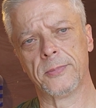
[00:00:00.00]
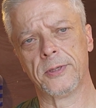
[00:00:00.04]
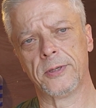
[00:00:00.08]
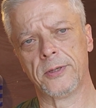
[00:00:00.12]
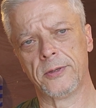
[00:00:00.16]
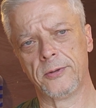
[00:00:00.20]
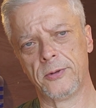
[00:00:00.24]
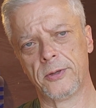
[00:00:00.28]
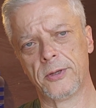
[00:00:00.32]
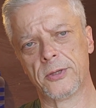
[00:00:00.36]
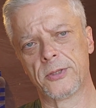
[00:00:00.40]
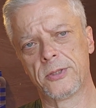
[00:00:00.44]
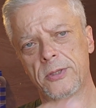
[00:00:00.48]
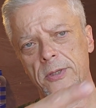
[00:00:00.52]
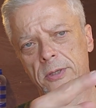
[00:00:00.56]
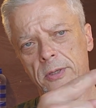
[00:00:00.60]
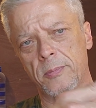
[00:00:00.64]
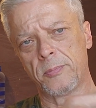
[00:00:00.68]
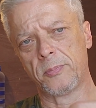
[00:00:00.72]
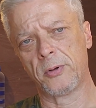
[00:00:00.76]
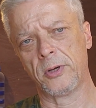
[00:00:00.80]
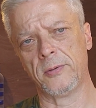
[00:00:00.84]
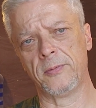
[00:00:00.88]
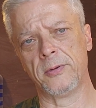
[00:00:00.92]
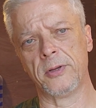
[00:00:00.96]
You can see the
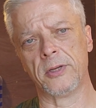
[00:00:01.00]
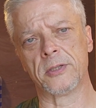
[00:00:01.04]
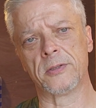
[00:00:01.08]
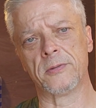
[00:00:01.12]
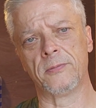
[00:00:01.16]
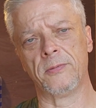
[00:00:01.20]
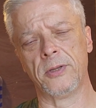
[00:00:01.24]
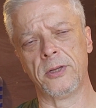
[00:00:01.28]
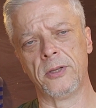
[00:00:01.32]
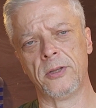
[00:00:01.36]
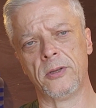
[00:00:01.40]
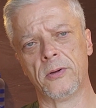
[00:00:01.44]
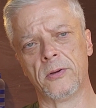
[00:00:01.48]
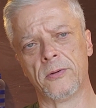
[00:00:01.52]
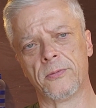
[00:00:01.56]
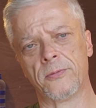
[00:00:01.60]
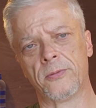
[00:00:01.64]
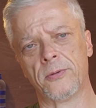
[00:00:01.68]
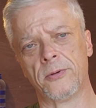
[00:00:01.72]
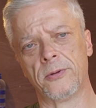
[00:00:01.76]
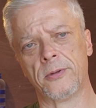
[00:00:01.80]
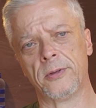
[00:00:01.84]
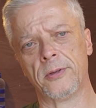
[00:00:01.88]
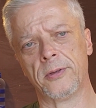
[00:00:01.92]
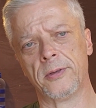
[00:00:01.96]
previous video
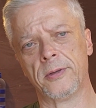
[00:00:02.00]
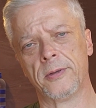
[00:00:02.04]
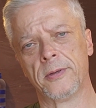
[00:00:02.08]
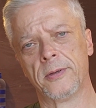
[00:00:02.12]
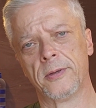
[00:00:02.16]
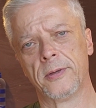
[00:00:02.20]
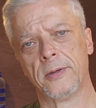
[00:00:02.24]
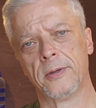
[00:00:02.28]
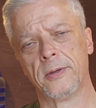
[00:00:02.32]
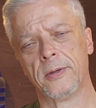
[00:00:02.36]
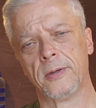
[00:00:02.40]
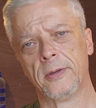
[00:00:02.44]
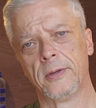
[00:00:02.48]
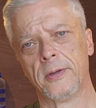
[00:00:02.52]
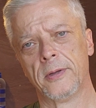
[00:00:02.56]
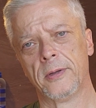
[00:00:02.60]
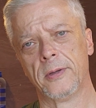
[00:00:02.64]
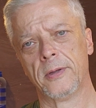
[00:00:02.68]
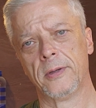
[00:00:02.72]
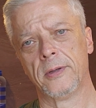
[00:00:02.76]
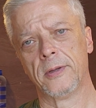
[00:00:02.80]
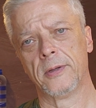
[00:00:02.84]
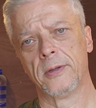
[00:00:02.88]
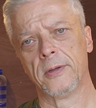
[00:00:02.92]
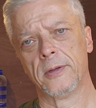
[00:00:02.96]
for the
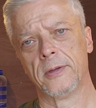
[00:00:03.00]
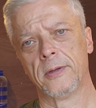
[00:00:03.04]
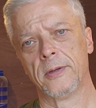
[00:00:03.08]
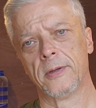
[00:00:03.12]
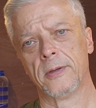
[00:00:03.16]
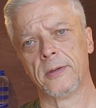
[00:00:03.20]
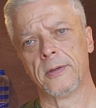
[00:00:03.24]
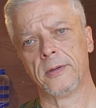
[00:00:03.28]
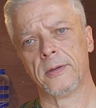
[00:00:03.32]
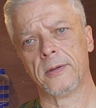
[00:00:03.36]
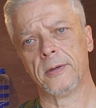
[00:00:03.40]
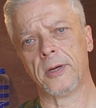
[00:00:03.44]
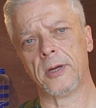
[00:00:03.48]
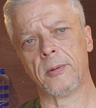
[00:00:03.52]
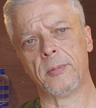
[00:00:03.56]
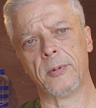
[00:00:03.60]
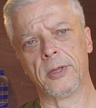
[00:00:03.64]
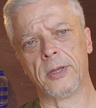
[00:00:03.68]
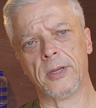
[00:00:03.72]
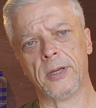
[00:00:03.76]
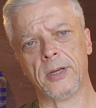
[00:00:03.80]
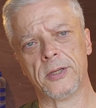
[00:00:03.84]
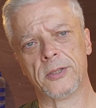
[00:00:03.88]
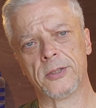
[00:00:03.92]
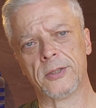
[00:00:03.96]

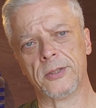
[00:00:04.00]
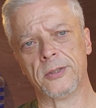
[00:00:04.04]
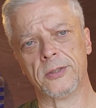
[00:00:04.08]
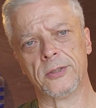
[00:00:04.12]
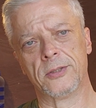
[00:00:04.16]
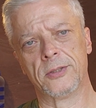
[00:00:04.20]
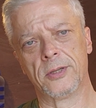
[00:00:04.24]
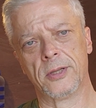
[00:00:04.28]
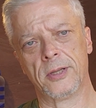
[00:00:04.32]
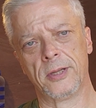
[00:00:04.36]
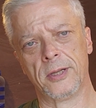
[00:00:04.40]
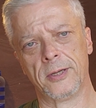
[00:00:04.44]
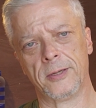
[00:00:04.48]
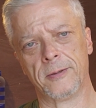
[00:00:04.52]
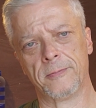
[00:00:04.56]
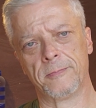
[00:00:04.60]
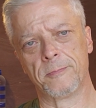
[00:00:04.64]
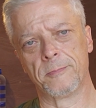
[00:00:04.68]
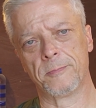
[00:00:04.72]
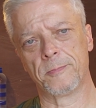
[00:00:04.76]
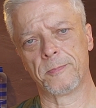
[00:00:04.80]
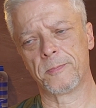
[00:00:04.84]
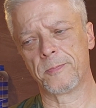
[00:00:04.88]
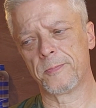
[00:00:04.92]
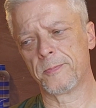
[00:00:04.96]
obligations thing.
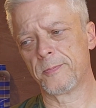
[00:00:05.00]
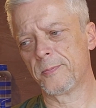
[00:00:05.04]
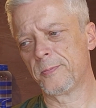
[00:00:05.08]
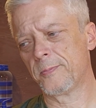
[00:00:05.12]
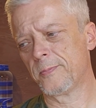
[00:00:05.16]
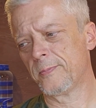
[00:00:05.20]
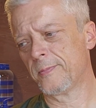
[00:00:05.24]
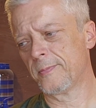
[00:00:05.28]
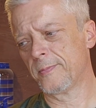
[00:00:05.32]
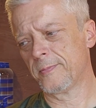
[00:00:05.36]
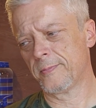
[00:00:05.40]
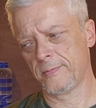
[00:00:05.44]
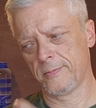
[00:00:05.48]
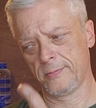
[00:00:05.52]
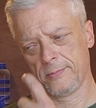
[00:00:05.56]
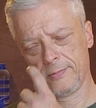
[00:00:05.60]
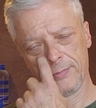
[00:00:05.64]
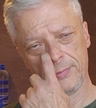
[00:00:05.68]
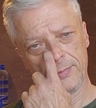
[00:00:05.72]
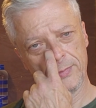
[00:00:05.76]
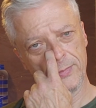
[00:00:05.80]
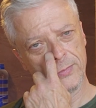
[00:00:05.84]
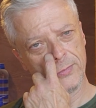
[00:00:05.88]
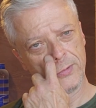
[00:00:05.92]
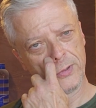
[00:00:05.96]

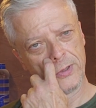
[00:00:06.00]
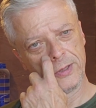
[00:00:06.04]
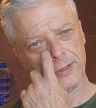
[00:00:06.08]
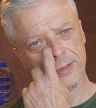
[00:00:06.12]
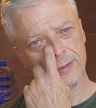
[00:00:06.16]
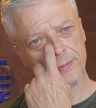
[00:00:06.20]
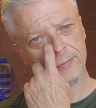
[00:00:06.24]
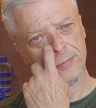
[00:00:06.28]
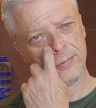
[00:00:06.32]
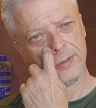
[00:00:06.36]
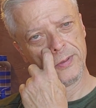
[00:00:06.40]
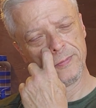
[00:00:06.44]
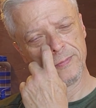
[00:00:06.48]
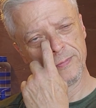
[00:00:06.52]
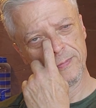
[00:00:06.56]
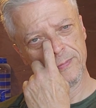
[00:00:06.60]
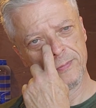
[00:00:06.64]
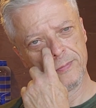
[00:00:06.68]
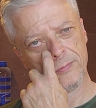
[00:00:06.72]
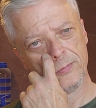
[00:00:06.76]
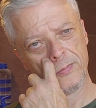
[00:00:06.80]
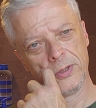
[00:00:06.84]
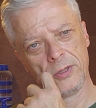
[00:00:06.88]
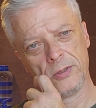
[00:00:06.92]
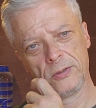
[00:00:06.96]
Okay?
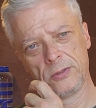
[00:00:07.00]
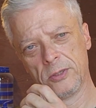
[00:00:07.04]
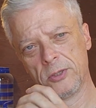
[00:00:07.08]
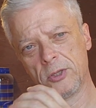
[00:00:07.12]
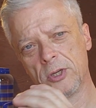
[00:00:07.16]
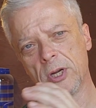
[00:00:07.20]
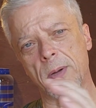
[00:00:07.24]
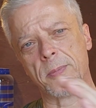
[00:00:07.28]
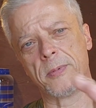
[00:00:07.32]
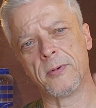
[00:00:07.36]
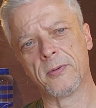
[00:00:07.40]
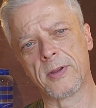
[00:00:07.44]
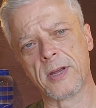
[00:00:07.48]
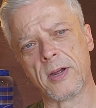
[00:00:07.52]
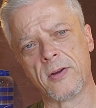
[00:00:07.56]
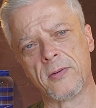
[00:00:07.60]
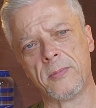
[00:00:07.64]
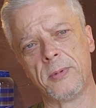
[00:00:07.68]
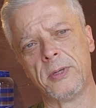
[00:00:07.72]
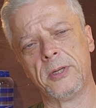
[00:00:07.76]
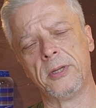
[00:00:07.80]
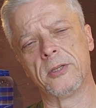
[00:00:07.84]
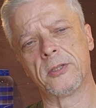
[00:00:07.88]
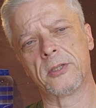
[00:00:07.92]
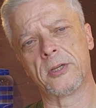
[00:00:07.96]
But the job of
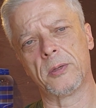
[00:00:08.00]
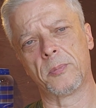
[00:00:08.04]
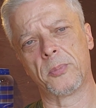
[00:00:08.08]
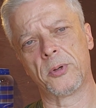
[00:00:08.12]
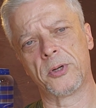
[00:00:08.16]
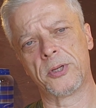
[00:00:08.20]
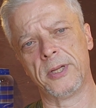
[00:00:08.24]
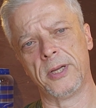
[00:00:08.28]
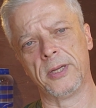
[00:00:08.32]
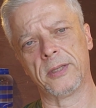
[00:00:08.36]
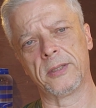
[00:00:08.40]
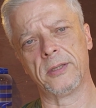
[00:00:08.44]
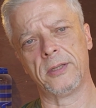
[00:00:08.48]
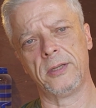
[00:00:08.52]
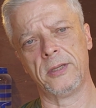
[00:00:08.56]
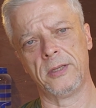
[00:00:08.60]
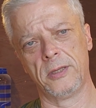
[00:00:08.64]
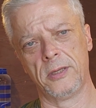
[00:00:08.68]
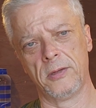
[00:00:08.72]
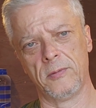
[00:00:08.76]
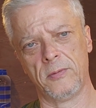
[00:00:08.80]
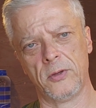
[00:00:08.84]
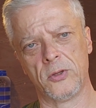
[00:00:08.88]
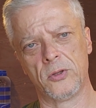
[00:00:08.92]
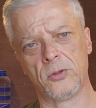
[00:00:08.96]
government is to protect
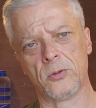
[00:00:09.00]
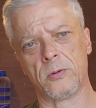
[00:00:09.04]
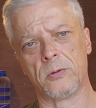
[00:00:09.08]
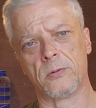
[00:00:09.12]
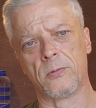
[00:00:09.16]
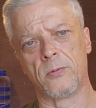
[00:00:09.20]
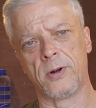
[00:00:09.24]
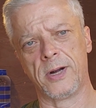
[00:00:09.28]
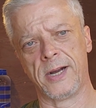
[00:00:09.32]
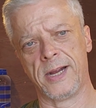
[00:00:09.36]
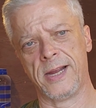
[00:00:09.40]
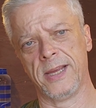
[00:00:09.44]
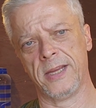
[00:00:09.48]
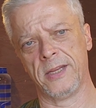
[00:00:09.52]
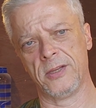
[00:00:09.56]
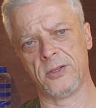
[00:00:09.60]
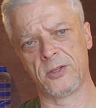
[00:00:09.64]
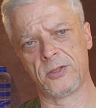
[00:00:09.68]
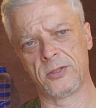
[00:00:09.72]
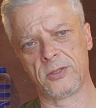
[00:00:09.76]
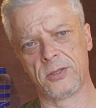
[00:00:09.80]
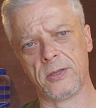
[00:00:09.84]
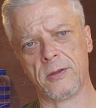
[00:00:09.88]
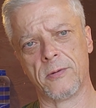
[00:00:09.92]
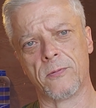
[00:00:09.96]
individual
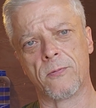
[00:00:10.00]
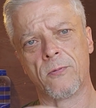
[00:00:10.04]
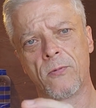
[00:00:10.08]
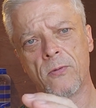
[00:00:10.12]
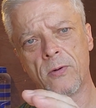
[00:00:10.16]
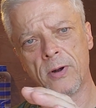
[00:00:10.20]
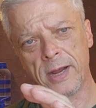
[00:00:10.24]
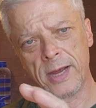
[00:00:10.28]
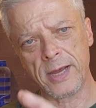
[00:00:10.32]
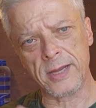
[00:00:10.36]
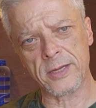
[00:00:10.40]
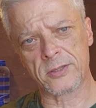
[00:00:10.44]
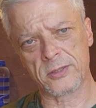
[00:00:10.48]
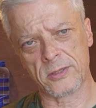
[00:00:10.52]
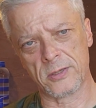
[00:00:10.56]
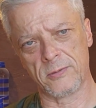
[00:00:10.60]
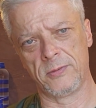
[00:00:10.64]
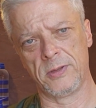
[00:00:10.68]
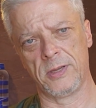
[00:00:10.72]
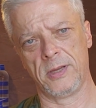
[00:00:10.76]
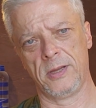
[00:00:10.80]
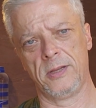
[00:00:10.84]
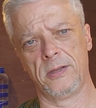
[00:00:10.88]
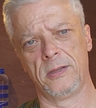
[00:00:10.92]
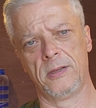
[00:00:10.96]
rights, the rights of
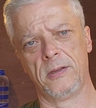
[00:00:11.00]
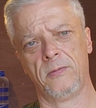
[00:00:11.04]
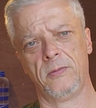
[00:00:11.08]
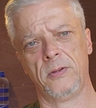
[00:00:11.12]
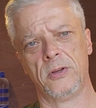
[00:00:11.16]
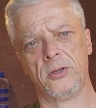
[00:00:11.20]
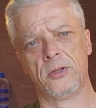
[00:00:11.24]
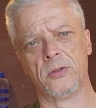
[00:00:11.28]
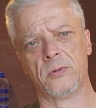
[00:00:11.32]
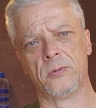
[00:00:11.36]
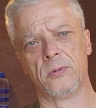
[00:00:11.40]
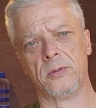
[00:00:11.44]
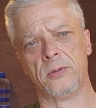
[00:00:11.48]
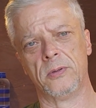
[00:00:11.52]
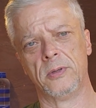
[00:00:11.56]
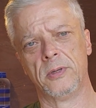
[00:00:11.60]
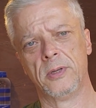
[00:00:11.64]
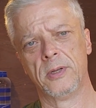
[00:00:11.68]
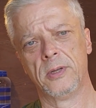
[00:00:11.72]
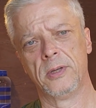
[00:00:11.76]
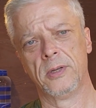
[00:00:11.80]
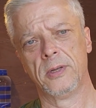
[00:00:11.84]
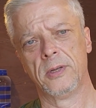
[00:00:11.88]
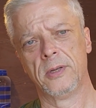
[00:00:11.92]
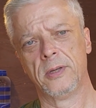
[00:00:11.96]
the individual,
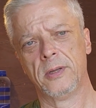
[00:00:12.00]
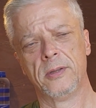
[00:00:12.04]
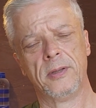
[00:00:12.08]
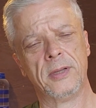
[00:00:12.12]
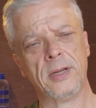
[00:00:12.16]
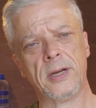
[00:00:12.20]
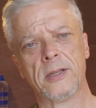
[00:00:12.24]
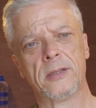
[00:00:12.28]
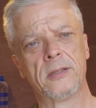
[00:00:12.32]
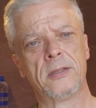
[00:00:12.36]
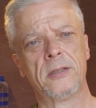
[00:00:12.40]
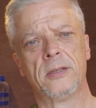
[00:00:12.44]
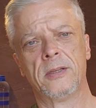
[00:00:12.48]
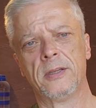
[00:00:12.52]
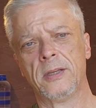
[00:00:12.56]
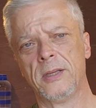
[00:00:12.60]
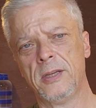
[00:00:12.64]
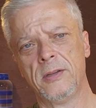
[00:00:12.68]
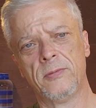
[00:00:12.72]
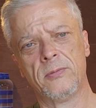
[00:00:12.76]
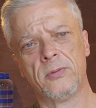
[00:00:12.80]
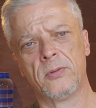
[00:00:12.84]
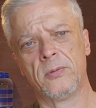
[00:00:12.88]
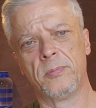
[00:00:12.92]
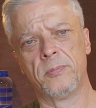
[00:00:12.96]
not the
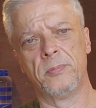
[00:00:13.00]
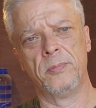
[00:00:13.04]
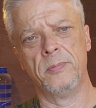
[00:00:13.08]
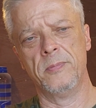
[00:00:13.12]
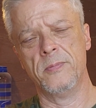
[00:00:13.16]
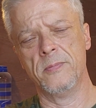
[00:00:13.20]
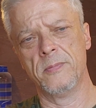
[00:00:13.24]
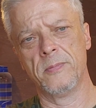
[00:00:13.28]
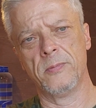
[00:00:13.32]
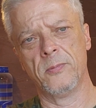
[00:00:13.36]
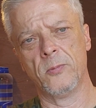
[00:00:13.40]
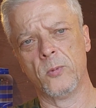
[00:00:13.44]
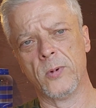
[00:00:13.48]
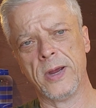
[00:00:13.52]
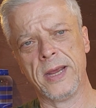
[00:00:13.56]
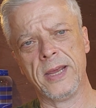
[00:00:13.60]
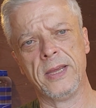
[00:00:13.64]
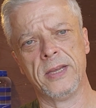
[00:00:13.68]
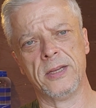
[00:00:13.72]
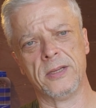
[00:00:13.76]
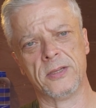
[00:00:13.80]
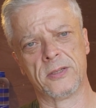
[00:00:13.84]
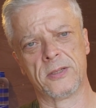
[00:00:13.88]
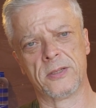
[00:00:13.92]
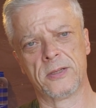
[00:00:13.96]
evil
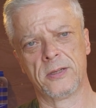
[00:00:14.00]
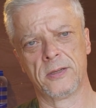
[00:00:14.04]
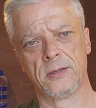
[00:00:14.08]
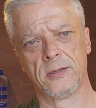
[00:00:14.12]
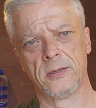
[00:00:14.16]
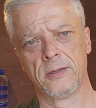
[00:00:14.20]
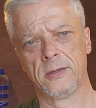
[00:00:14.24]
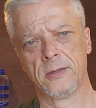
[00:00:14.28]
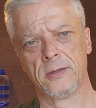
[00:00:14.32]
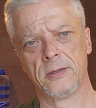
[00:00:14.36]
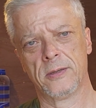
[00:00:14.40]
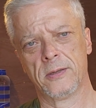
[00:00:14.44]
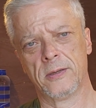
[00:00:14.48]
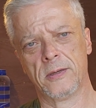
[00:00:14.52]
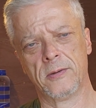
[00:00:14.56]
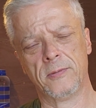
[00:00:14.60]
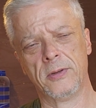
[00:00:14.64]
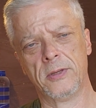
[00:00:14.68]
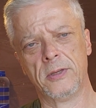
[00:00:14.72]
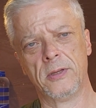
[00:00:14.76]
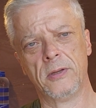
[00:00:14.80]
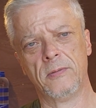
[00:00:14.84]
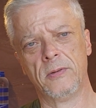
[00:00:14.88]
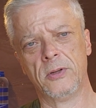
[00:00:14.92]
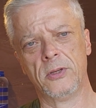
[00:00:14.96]
ways of
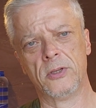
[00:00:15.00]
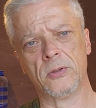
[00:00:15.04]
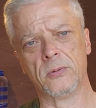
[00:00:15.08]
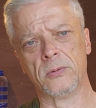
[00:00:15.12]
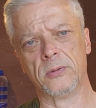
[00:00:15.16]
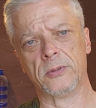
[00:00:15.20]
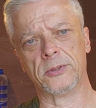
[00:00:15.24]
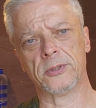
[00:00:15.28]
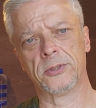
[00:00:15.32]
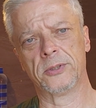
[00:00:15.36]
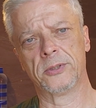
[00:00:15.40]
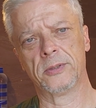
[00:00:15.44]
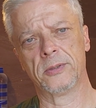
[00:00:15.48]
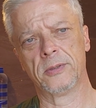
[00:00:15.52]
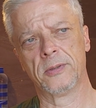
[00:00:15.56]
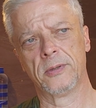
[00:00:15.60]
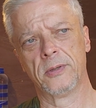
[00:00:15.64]
individuals,